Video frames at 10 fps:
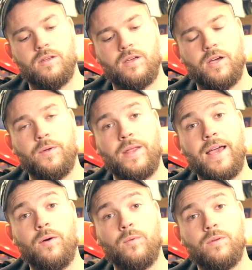go
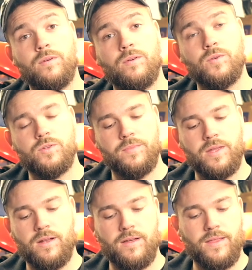down or
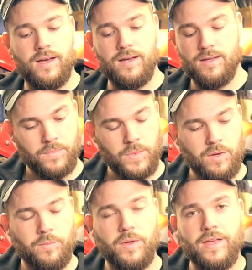something like that.
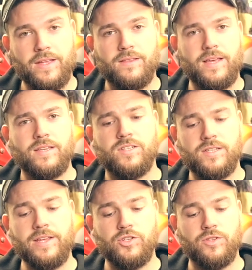But they
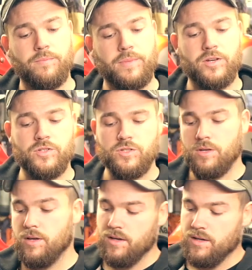stitch them because
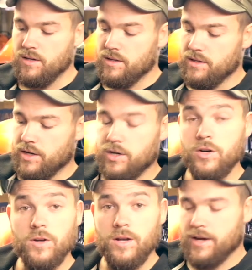you
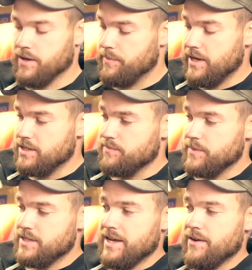cut like a piece of
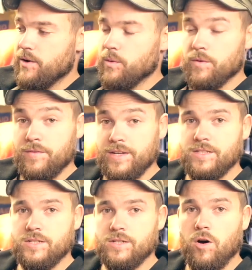material that fits
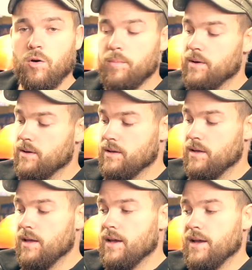the top,
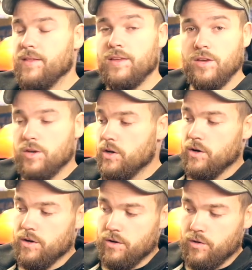and then you
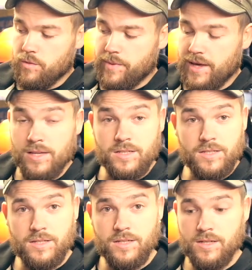cut another
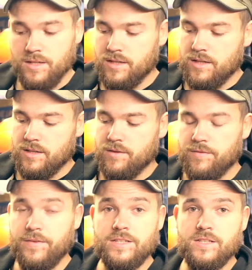piece that
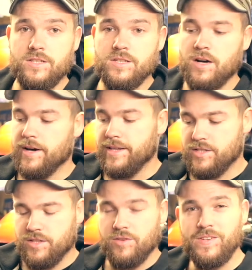fits the side,
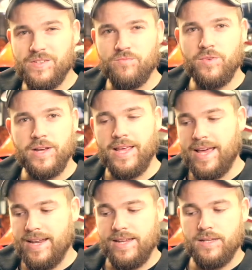so there isn't really
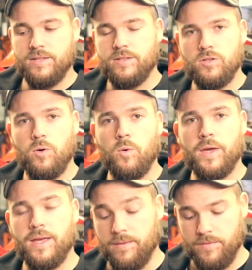any
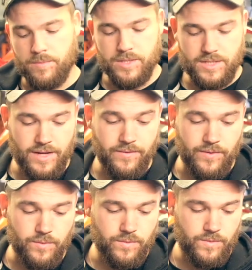torquing of the
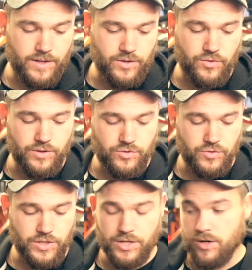material while you're trying to
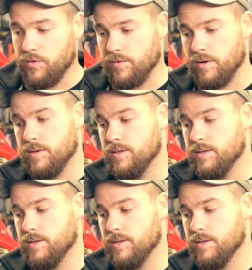stretch it over.